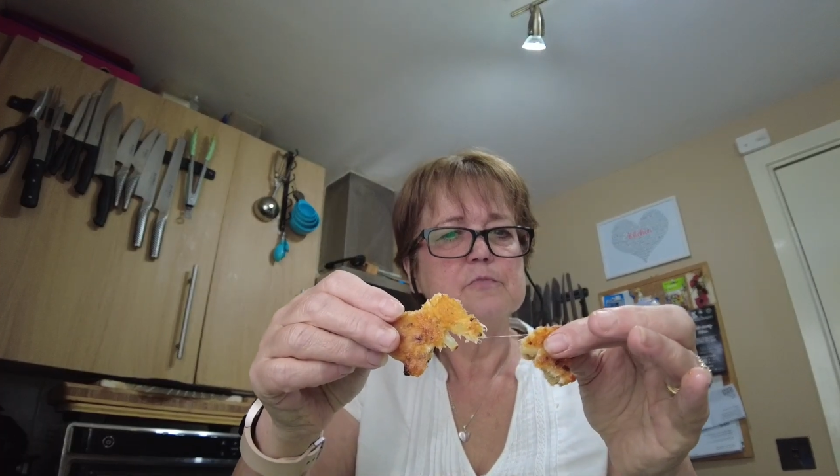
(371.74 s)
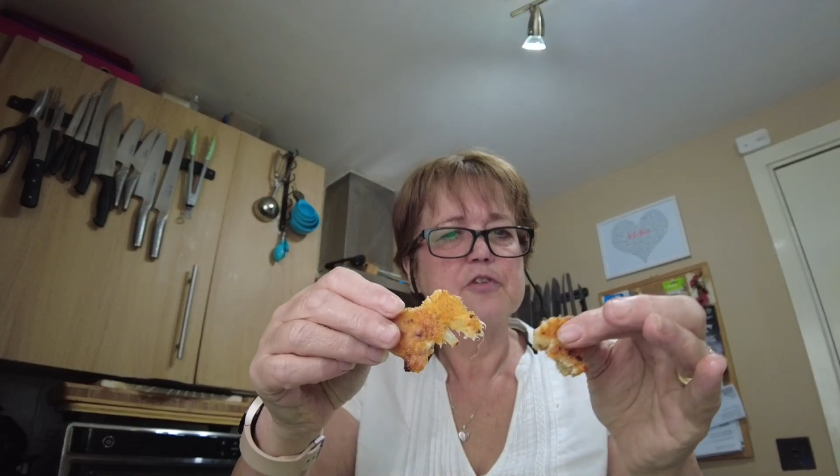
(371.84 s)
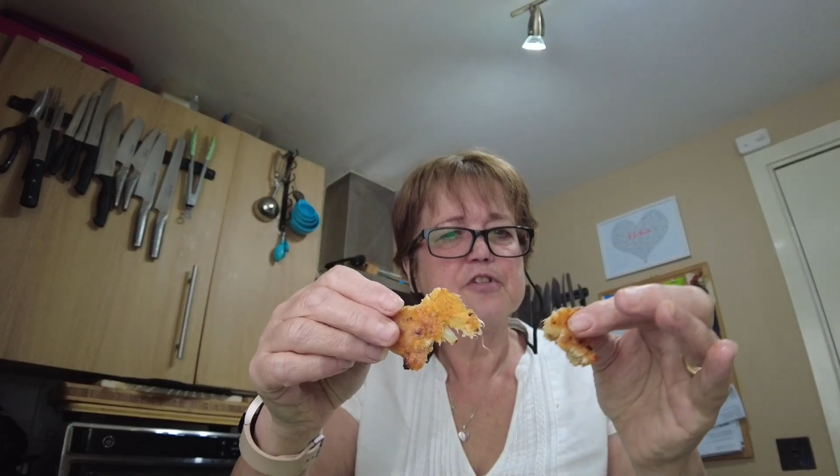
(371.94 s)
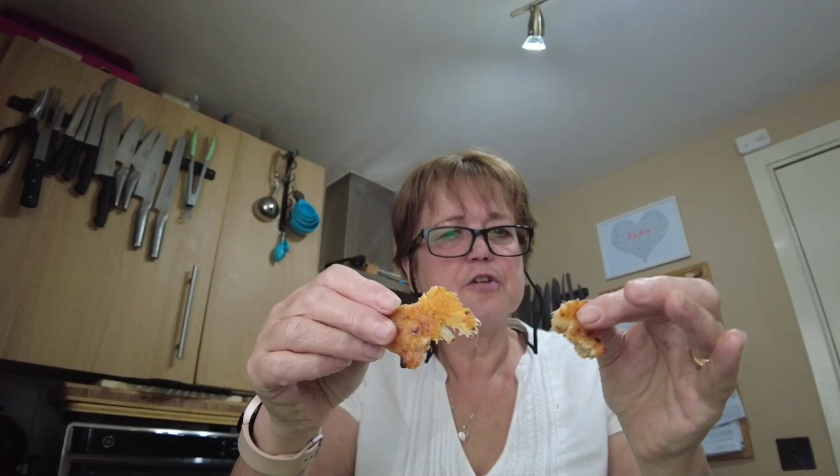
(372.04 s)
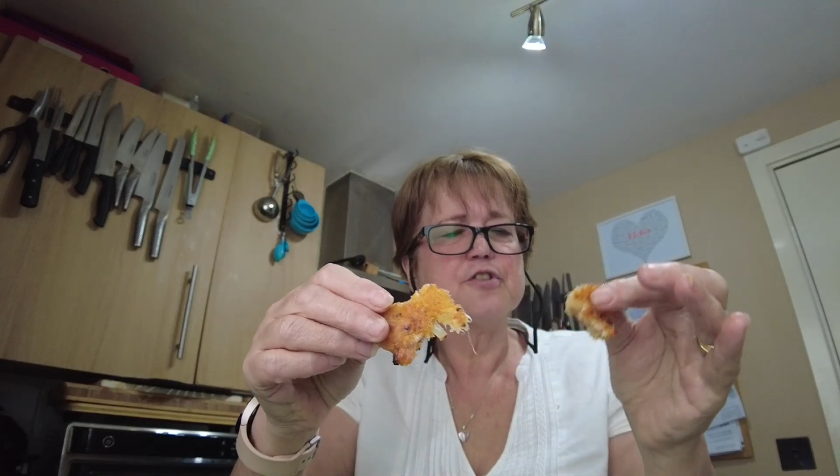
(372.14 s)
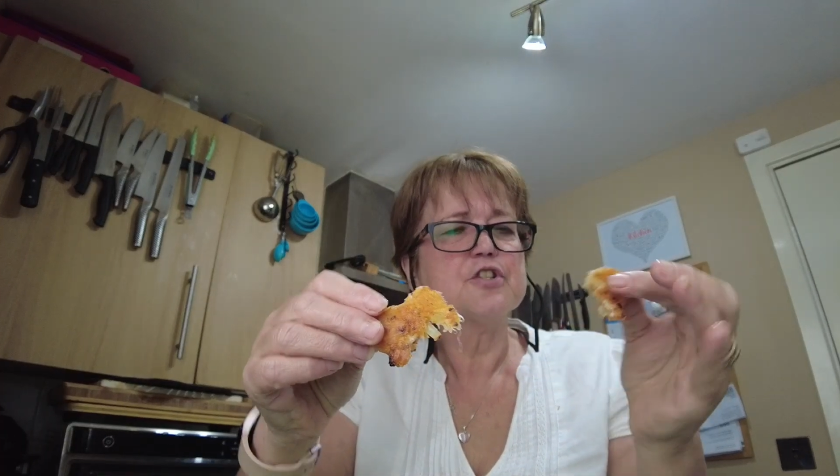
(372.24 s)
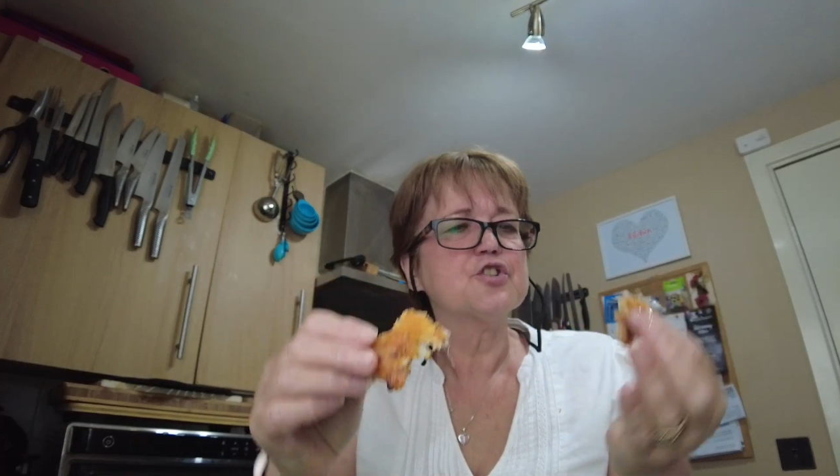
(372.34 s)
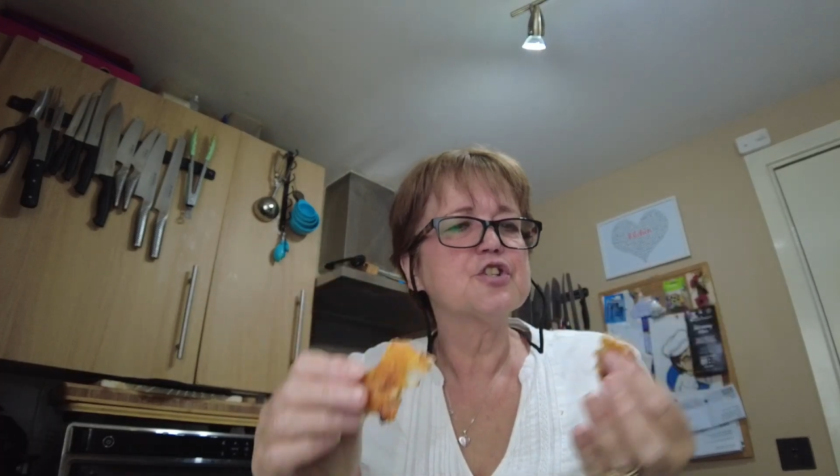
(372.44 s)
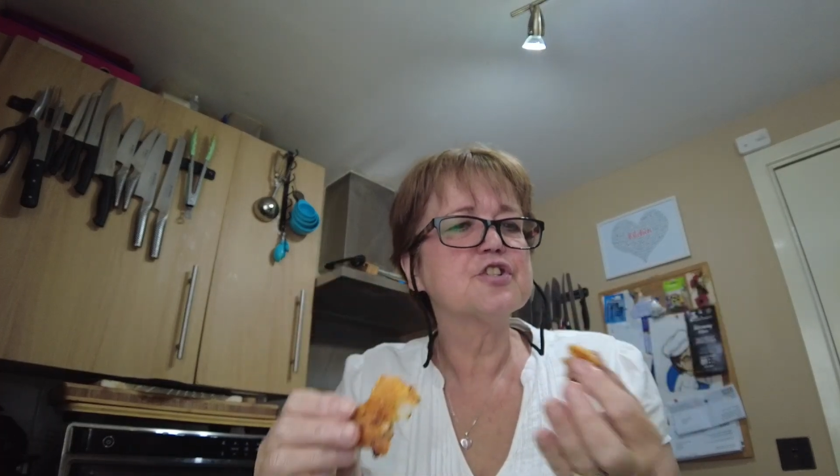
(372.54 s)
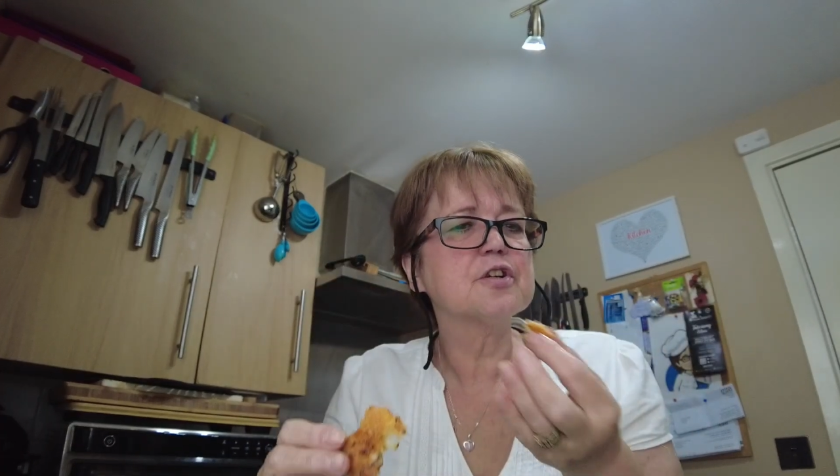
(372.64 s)
a toasted
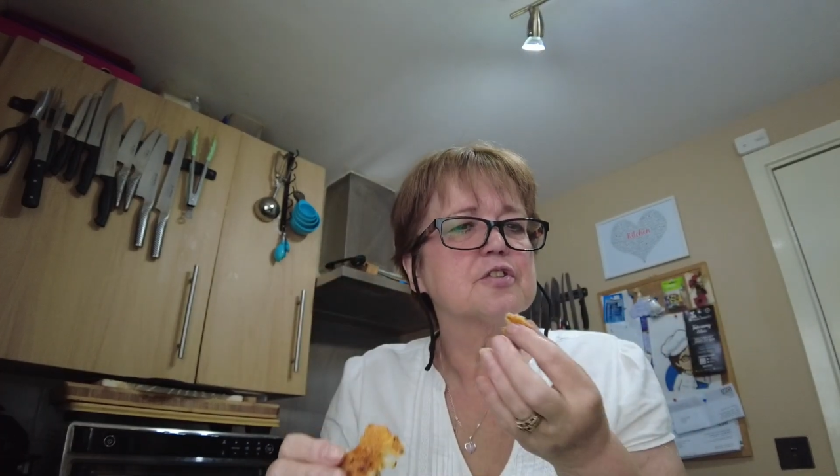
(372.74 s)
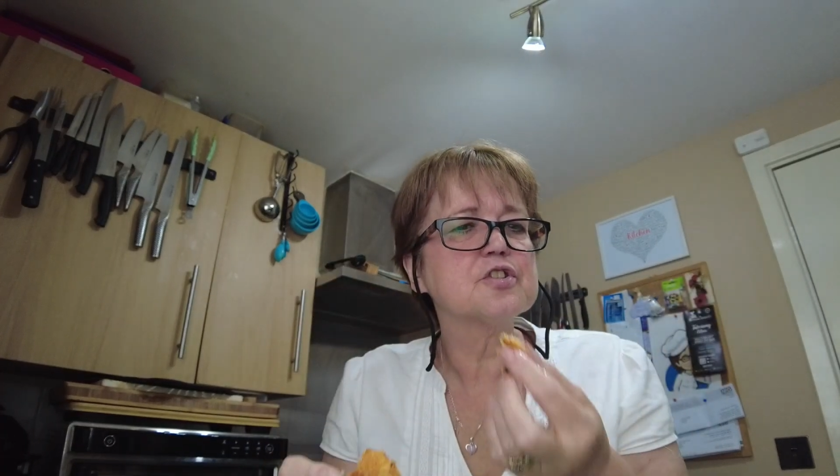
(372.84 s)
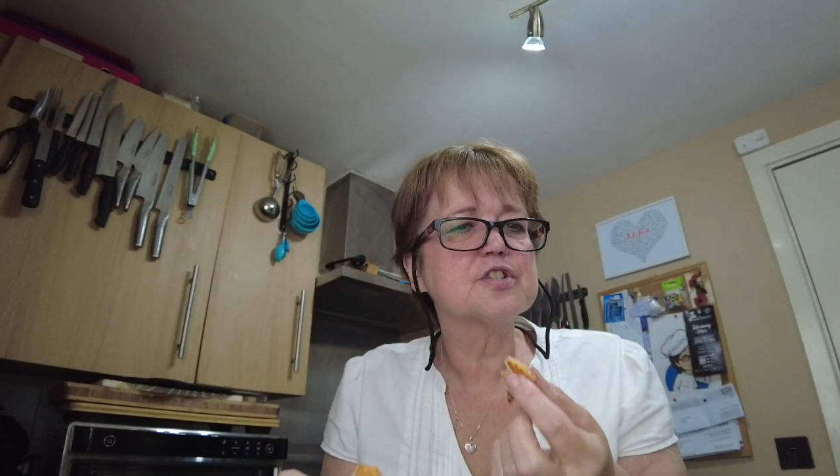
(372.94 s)
cheese and onion